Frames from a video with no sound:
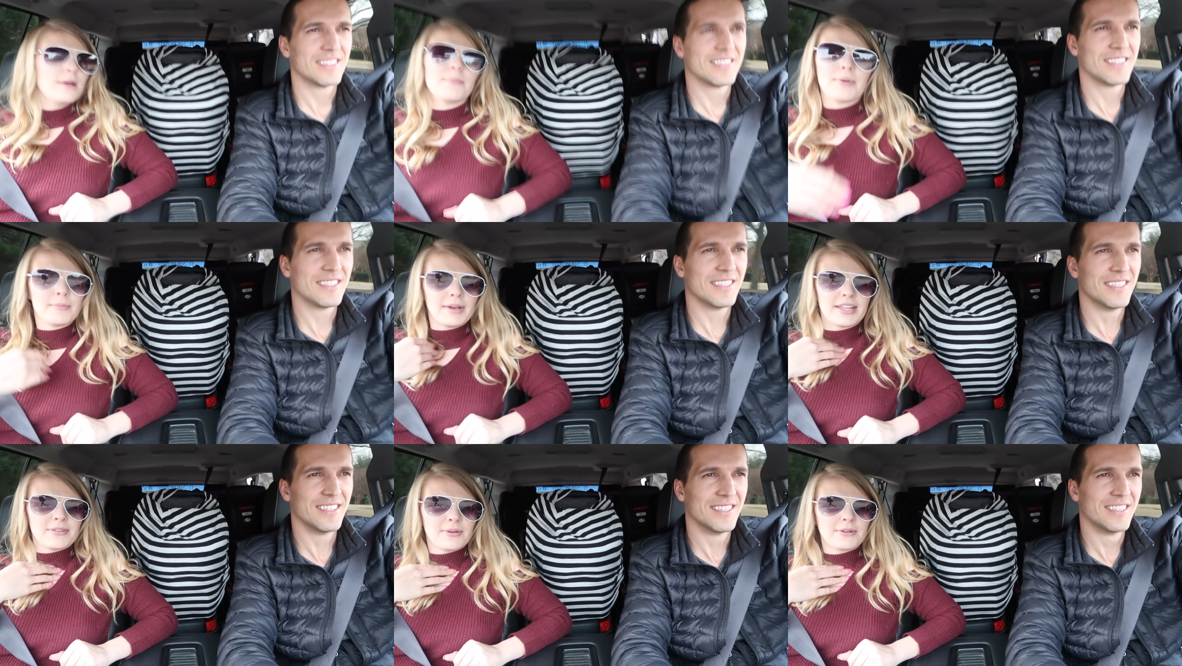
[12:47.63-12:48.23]

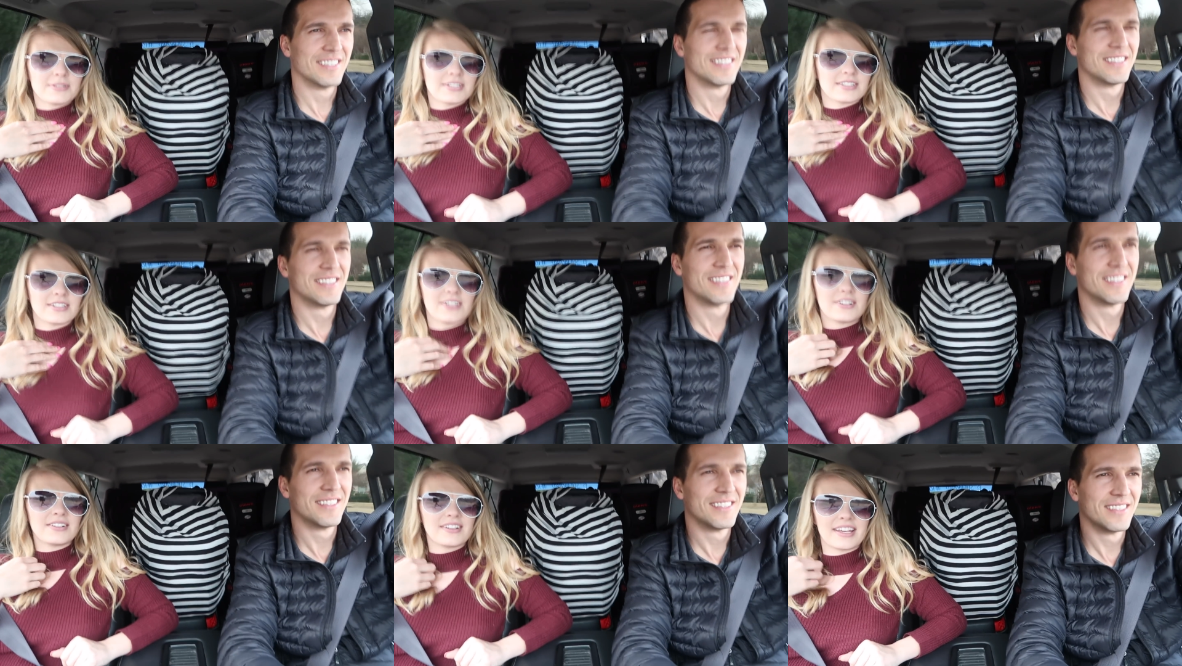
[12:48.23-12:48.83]
Speaker 1: But my throat
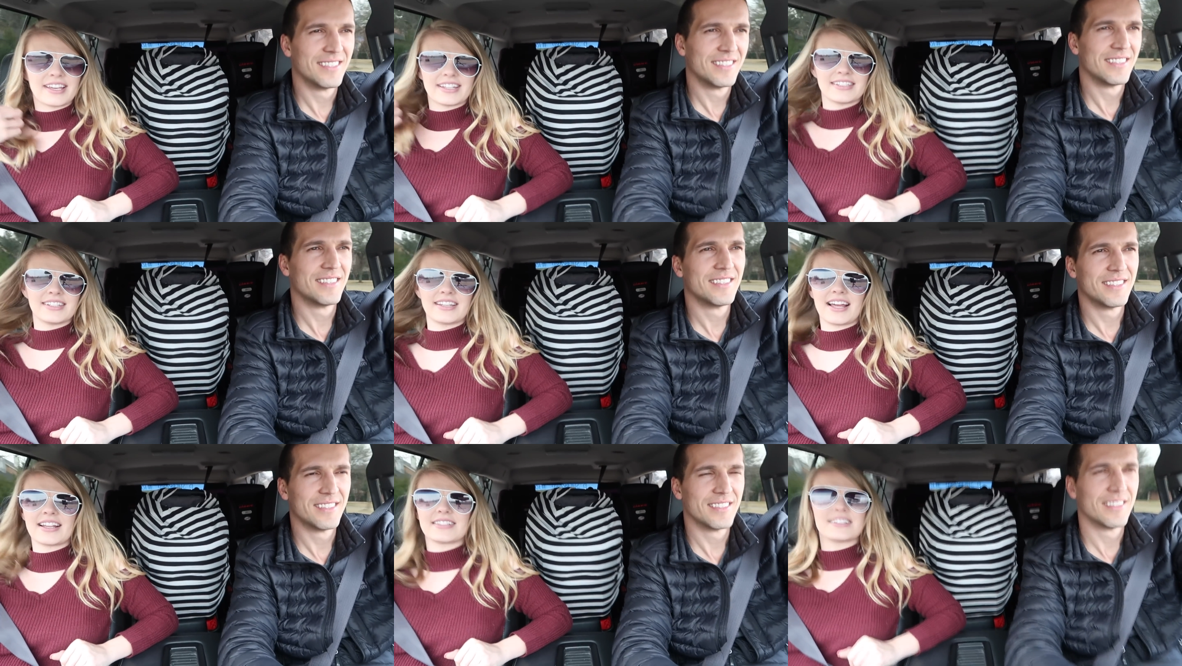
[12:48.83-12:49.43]
doesn't hurt like it
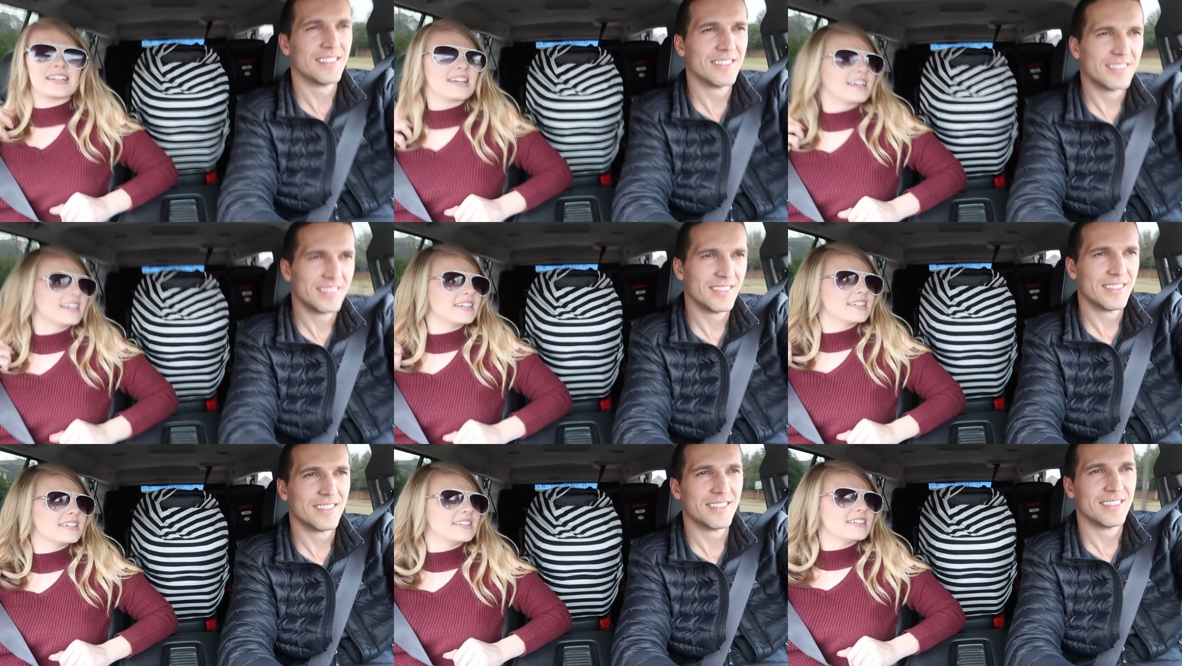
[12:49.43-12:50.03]
did last
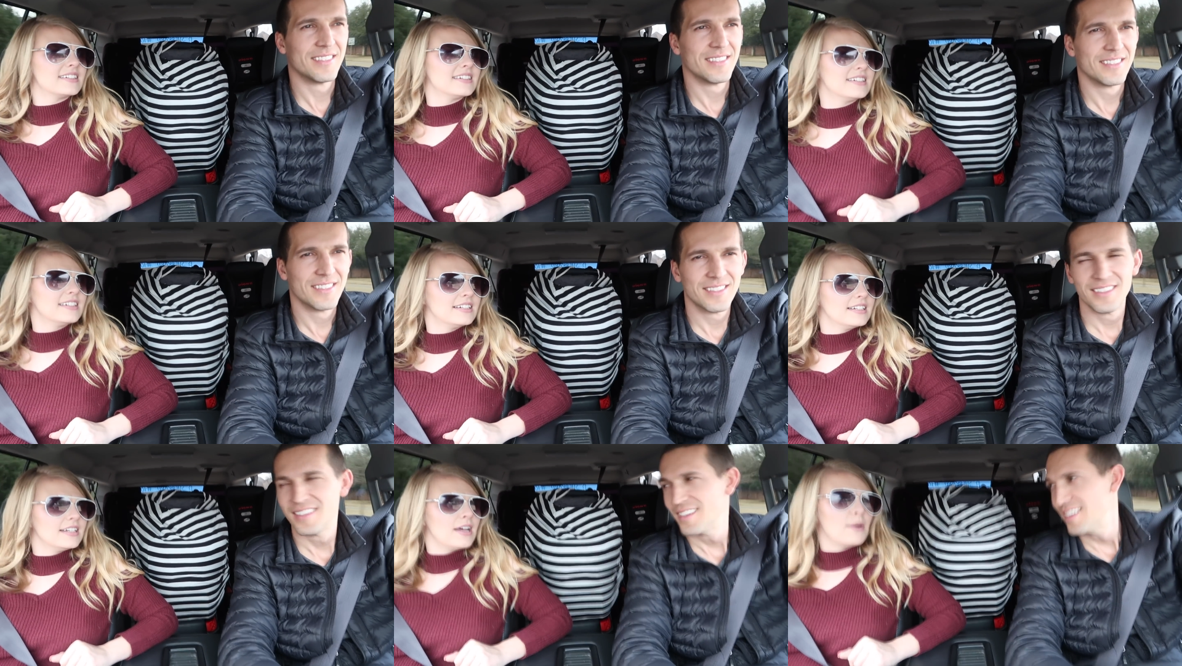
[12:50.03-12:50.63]
night.
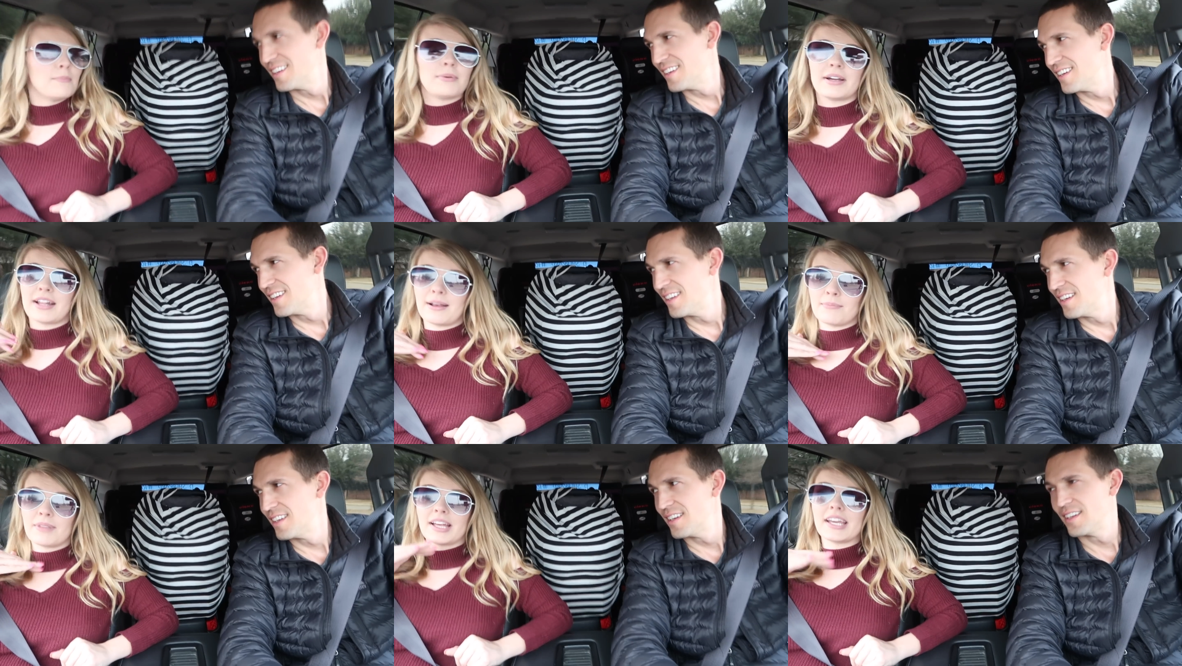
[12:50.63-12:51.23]

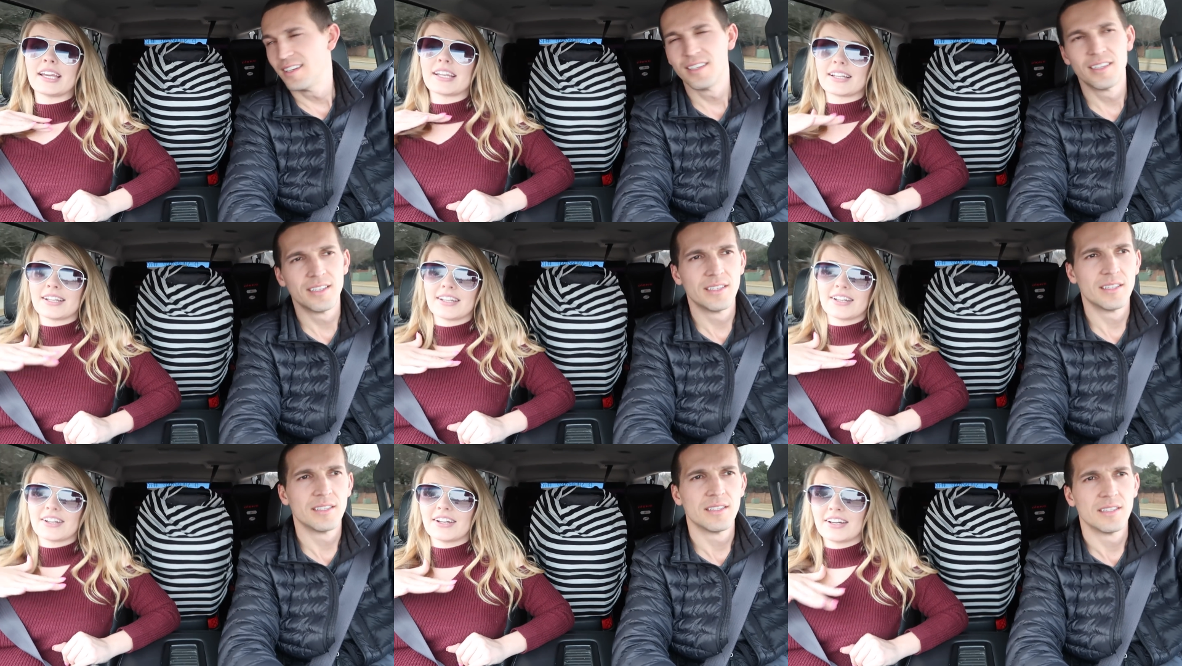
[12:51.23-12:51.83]
But I'm like
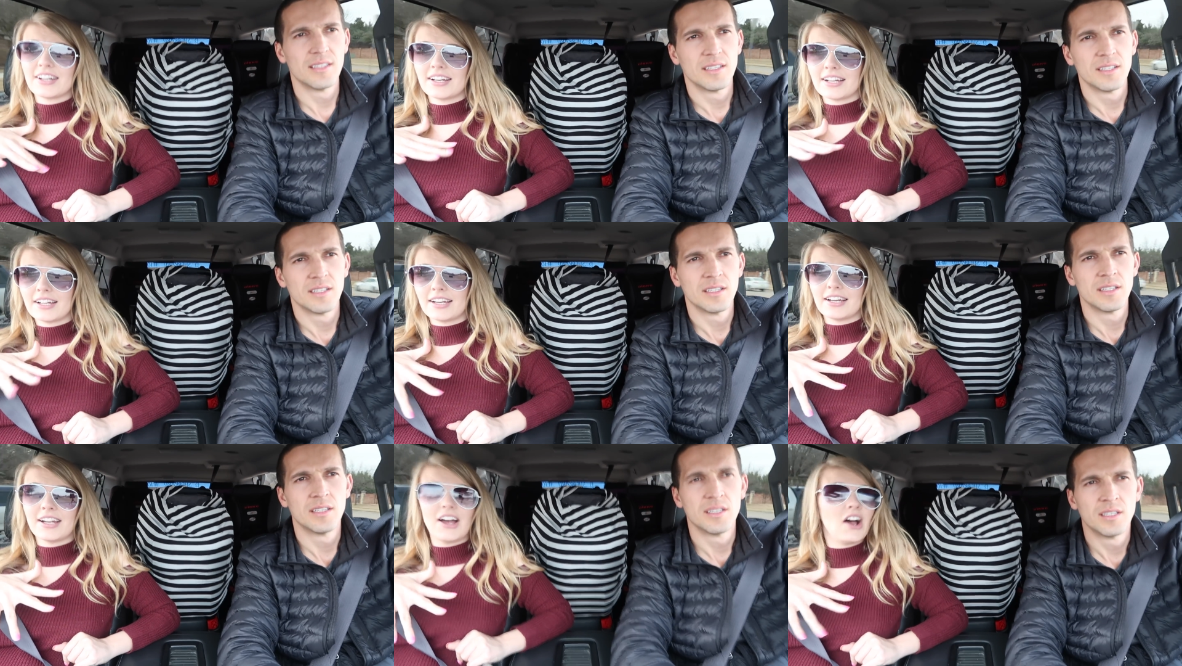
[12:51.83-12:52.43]

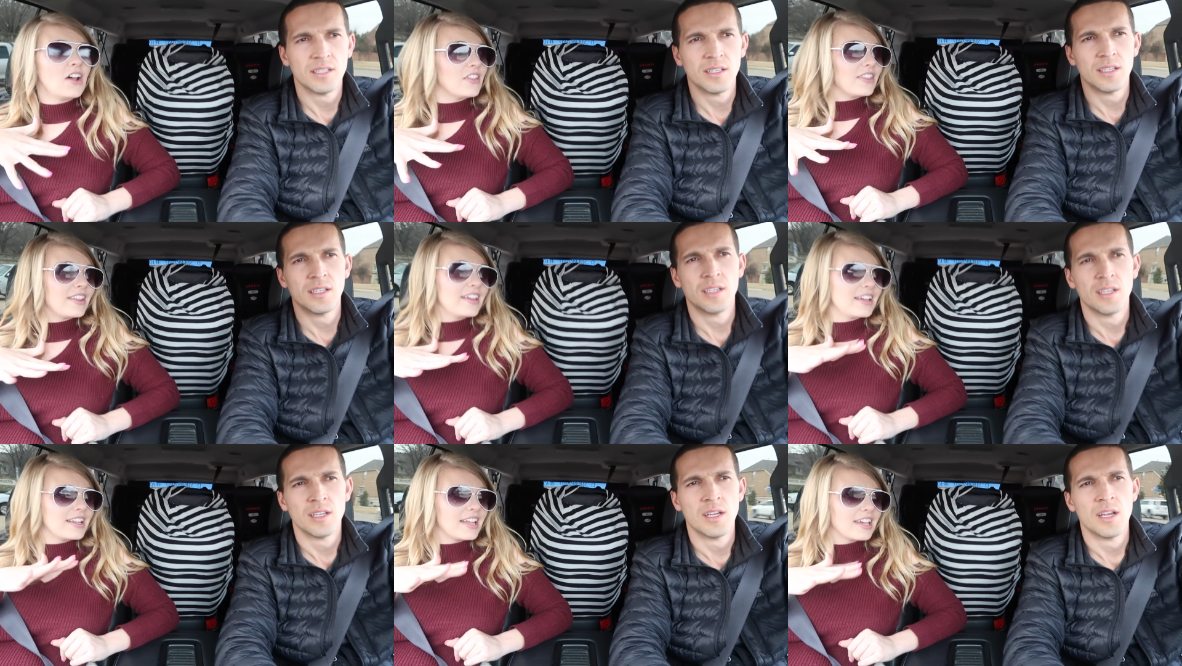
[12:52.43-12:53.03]
on
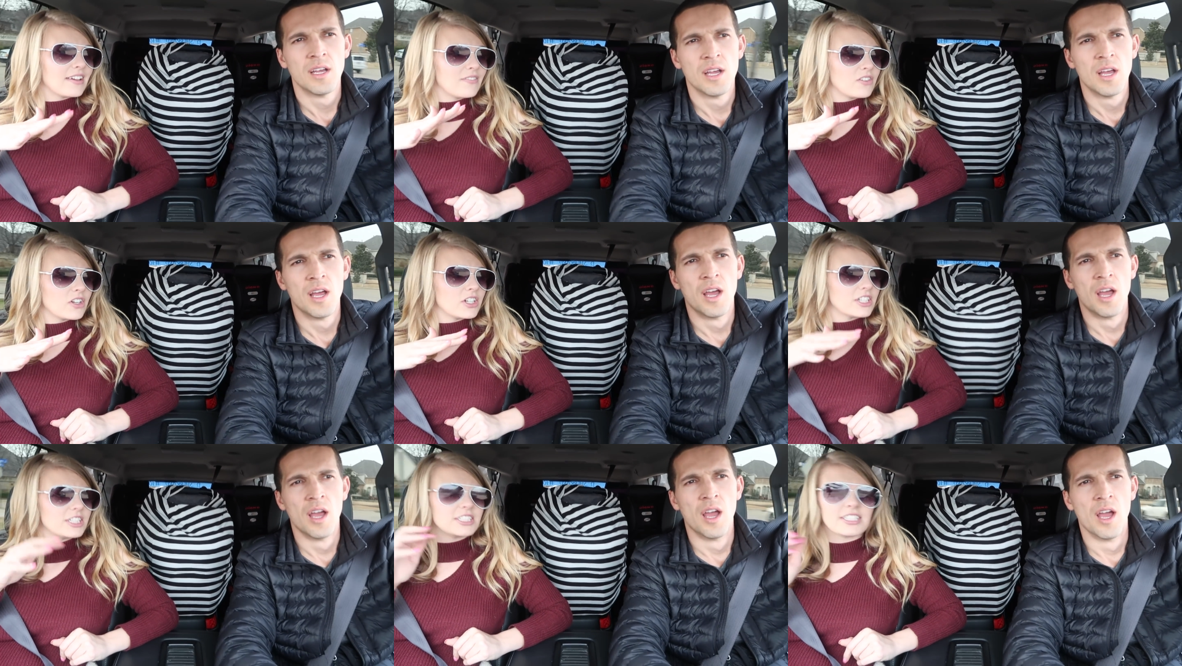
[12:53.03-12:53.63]
the like
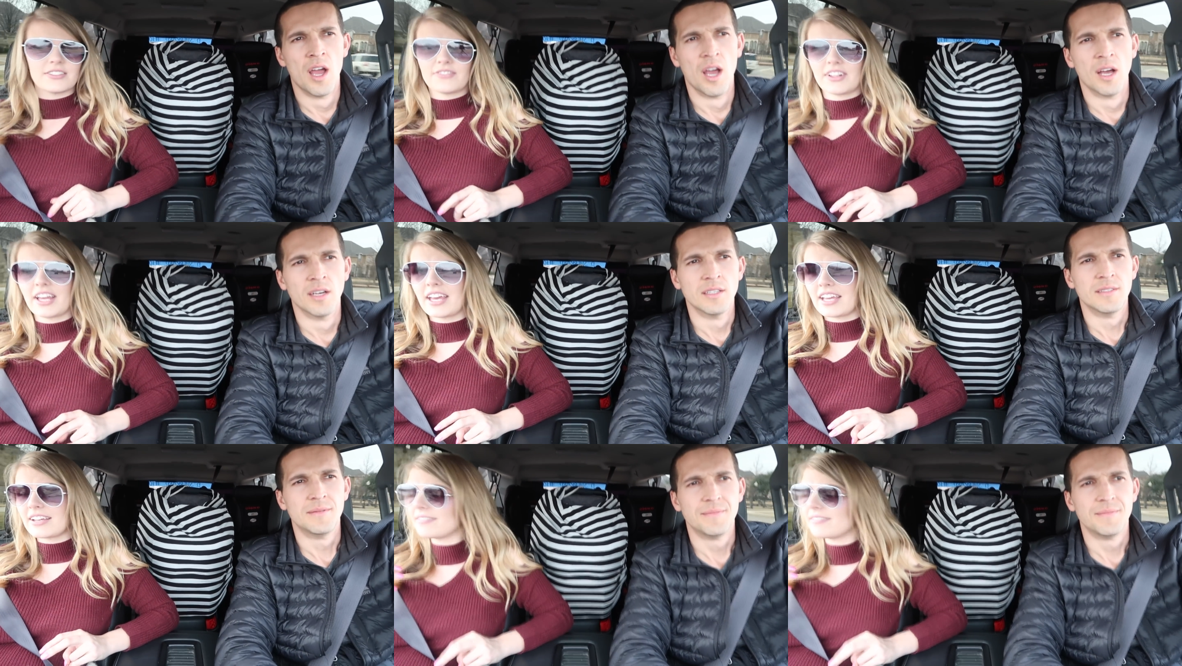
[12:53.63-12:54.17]
verge of like.